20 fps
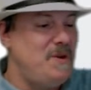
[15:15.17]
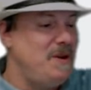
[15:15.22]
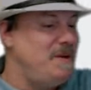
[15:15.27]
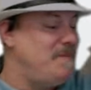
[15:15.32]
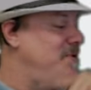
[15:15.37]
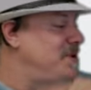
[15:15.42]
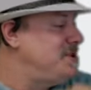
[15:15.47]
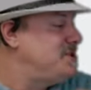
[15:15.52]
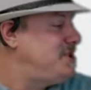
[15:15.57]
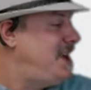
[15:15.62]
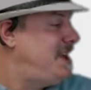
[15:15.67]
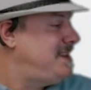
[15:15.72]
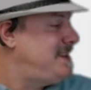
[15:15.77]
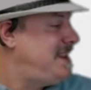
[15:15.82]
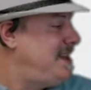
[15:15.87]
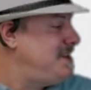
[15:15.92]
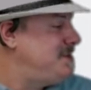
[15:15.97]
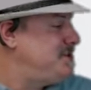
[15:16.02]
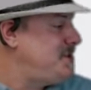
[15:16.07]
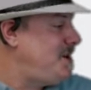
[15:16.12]
We appreciate
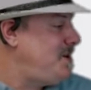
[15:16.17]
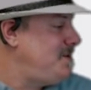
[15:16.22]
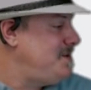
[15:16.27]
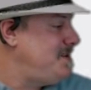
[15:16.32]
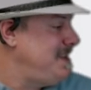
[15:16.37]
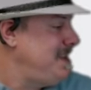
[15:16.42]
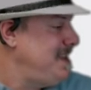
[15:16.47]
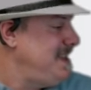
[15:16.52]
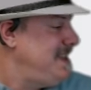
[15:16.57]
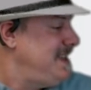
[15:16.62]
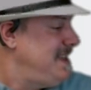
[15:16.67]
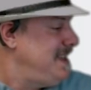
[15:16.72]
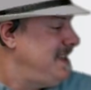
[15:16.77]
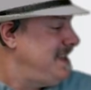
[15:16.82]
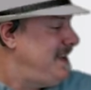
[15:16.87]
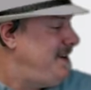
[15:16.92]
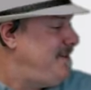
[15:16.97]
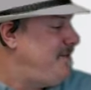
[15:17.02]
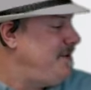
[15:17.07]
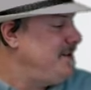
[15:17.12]
that, Joe.
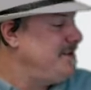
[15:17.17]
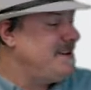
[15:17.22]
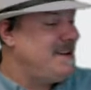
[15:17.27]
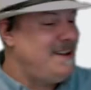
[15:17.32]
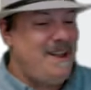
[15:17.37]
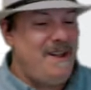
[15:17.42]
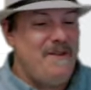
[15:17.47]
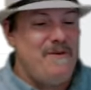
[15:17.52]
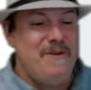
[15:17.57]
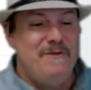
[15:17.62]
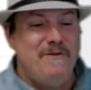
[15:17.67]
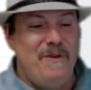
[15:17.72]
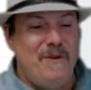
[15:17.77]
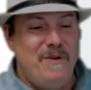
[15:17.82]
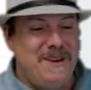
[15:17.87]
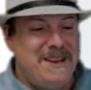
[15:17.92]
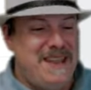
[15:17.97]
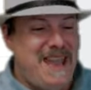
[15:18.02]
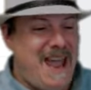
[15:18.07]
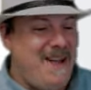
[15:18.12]
Every uh, every
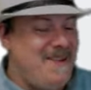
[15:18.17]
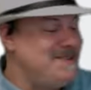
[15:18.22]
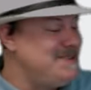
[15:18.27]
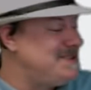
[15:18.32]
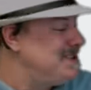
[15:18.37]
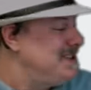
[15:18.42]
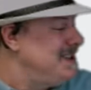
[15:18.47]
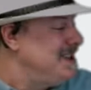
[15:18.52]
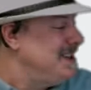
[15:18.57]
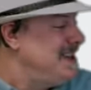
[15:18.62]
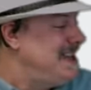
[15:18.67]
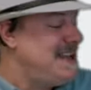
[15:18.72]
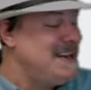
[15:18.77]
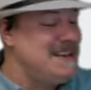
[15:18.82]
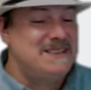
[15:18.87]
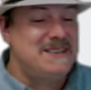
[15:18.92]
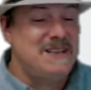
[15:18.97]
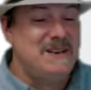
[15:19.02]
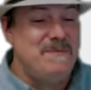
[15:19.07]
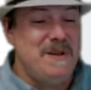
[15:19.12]
vote counts, and
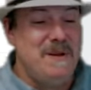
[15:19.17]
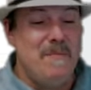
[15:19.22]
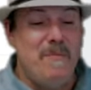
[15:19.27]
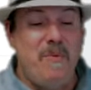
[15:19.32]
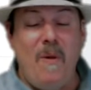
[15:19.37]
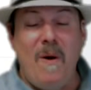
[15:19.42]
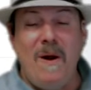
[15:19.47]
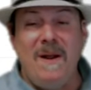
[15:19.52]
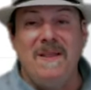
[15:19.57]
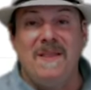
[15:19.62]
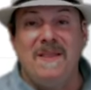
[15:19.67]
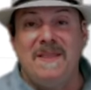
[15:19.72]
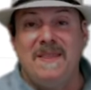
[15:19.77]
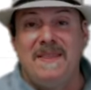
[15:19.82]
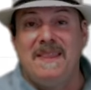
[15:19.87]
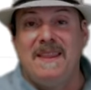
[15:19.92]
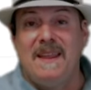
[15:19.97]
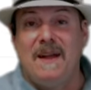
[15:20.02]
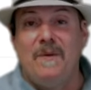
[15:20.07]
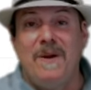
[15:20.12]
it's going to be important
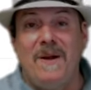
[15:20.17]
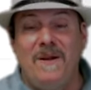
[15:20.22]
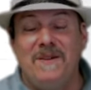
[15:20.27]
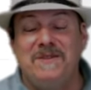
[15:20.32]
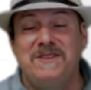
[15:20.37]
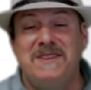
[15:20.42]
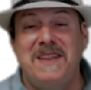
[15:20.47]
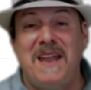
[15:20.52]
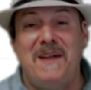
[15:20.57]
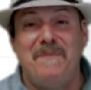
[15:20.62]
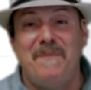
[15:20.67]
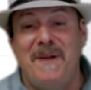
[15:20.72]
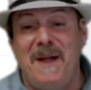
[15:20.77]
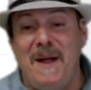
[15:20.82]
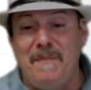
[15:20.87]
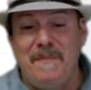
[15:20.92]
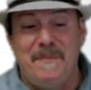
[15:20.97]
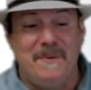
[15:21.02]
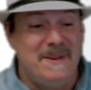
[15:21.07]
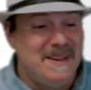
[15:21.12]
that we all step
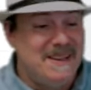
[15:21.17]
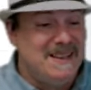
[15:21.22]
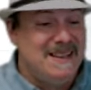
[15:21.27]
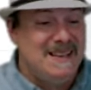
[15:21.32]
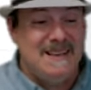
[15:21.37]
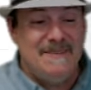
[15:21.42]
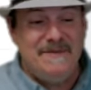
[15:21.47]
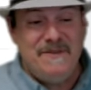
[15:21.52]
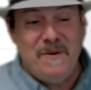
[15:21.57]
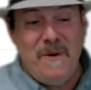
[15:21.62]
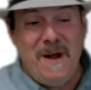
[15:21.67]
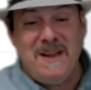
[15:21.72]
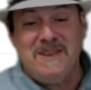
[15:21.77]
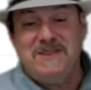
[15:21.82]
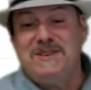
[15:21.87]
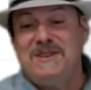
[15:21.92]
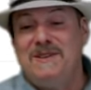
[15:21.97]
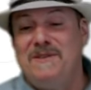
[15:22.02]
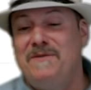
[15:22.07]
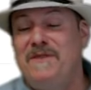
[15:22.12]
up. If you're
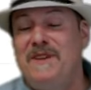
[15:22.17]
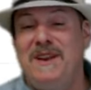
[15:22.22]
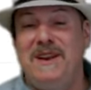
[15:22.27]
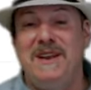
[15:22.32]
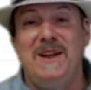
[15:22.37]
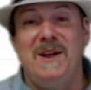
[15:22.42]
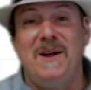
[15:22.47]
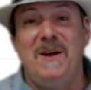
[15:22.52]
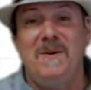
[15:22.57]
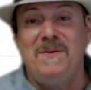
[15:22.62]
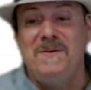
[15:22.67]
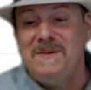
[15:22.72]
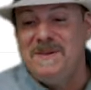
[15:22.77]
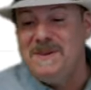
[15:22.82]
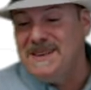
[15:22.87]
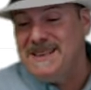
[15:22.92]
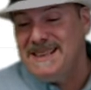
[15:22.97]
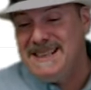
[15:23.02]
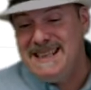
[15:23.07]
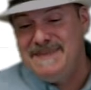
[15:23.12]
watching the video,
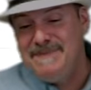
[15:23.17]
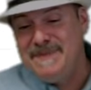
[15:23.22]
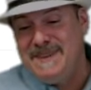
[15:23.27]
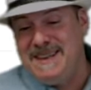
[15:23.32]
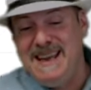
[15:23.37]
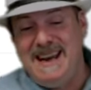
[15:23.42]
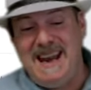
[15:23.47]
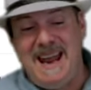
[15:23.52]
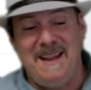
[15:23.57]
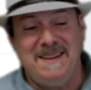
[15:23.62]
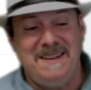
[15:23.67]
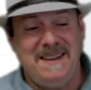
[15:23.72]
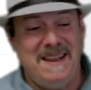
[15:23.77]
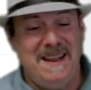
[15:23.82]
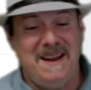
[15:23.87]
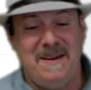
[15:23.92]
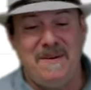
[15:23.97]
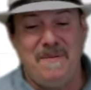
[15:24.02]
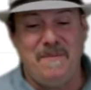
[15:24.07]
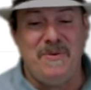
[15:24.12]
get out
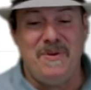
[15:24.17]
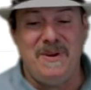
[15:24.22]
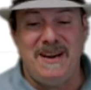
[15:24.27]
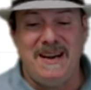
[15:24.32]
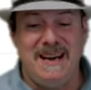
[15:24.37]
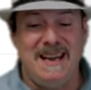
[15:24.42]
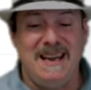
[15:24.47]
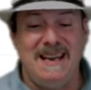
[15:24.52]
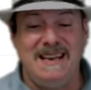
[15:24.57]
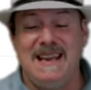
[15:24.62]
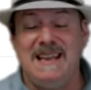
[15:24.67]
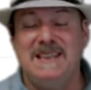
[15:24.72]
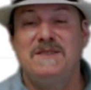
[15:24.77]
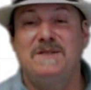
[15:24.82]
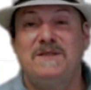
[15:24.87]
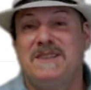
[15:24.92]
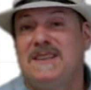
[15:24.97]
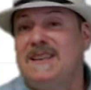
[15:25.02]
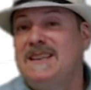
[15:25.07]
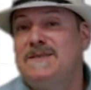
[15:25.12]
there and put it in.
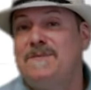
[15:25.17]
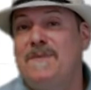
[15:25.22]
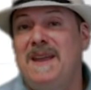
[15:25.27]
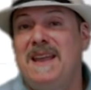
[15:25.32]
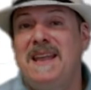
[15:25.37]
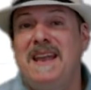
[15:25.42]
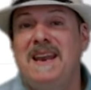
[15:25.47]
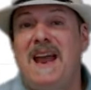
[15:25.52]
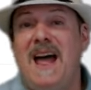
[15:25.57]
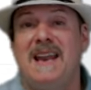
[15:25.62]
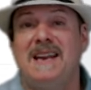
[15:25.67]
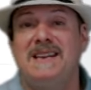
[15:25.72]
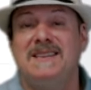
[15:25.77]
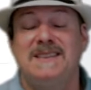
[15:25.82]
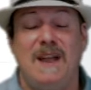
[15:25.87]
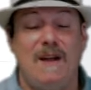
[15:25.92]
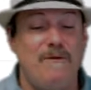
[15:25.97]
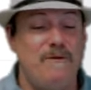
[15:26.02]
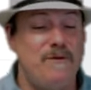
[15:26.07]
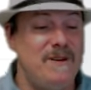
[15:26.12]
Let's let's make an
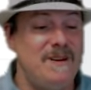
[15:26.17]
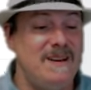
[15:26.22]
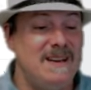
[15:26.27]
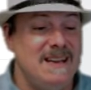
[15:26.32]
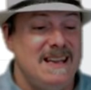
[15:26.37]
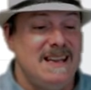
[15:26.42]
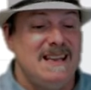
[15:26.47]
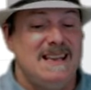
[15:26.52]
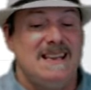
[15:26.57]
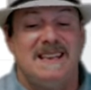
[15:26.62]
honest effort.